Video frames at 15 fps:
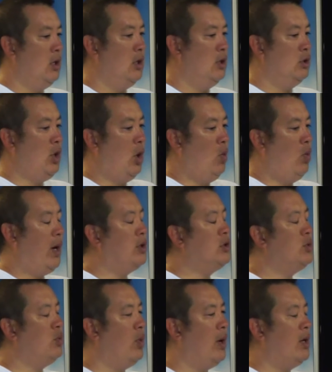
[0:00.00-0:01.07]
So what
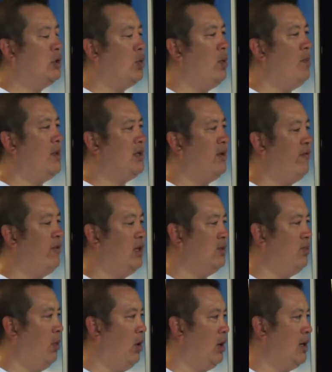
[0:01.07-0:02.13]
else are we missing from
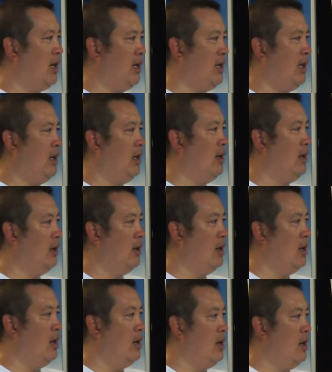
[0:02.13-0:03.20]
this Molokai
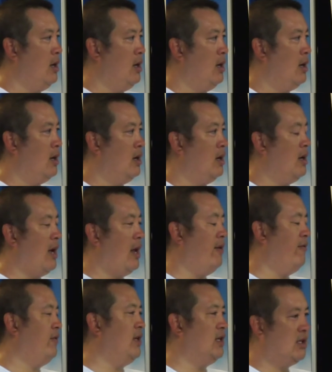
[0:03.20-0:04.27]
kind
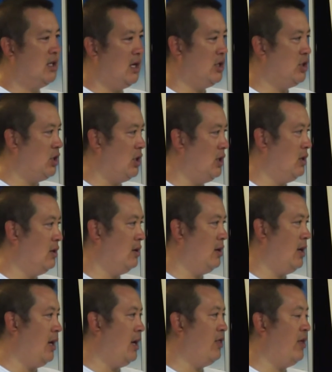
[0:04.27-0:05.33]
of discussion?
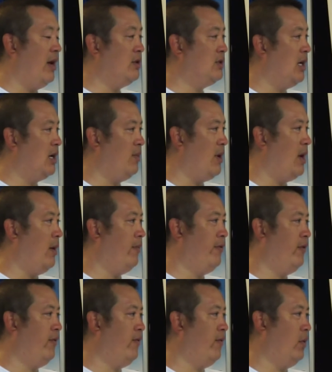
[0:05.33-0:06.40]
Anything else that could be
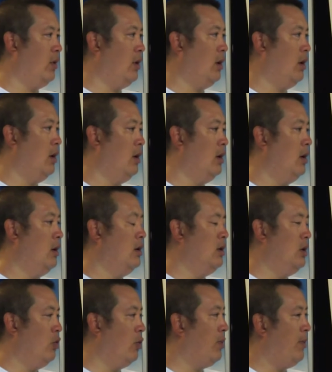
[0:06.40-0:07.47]
helpful for
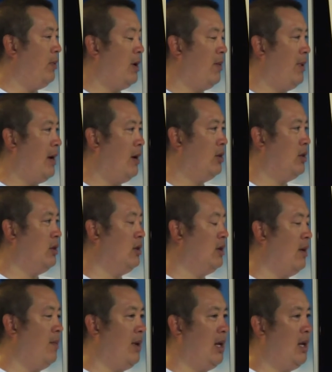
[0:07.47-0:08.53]
newer people
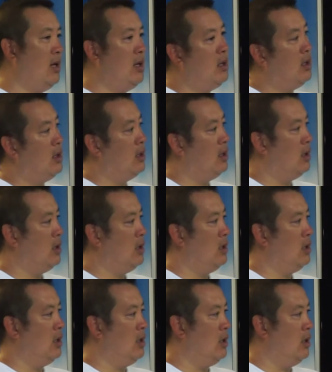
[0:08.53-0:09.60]
coming in?
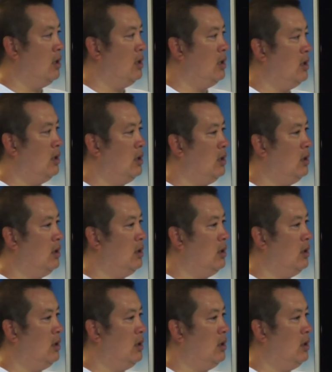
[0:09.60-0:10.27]
So.